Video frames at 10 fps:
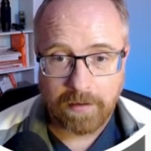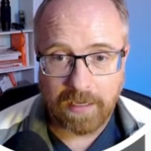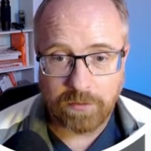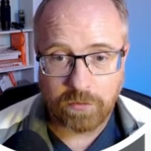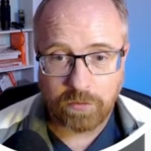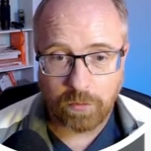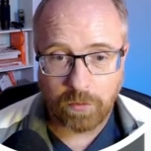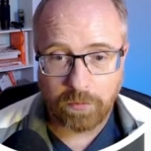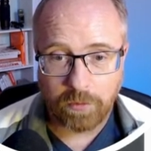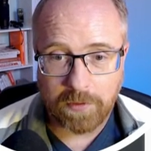As we
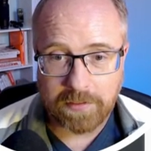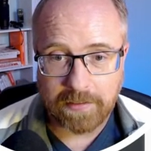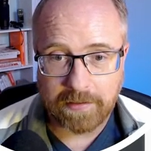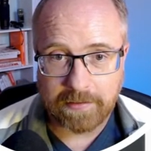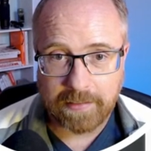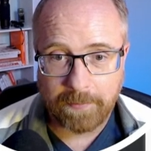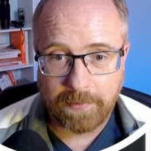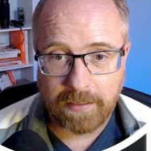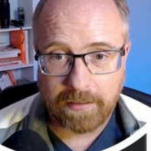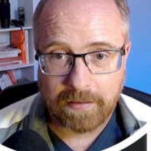scroll through, we see things
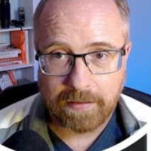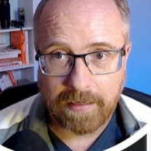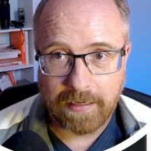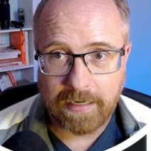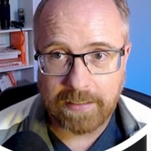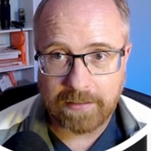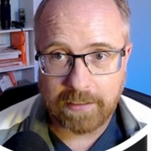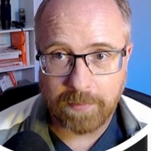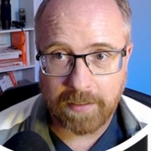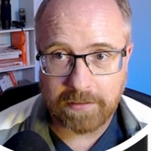happening and each of
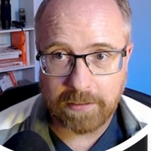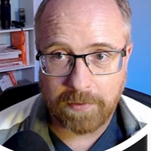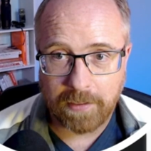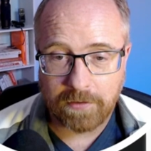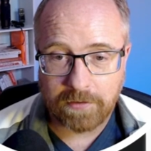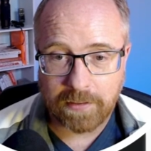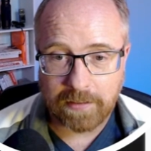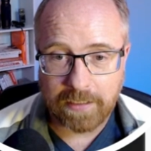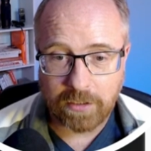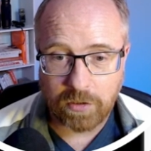these buttons up here is going
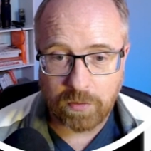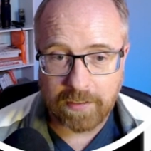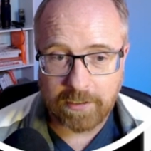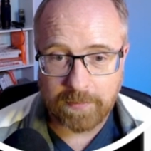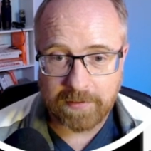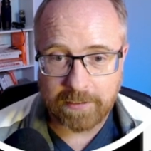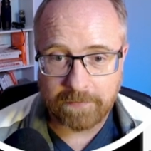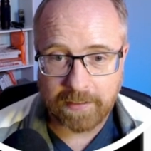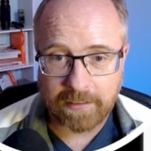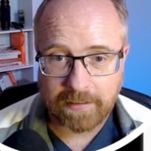to link to a
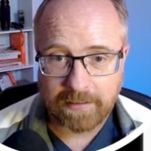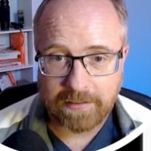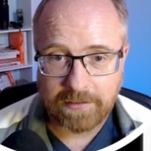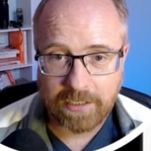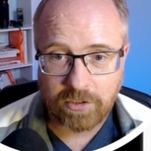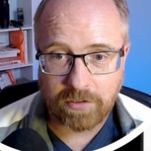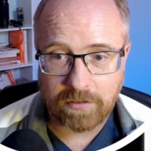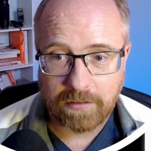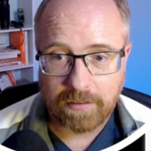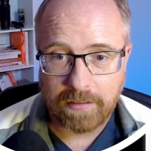specific
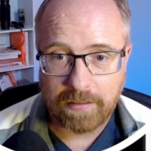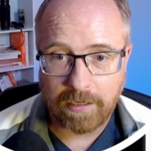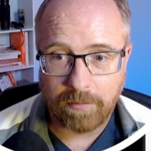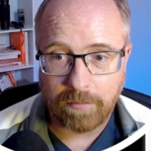section down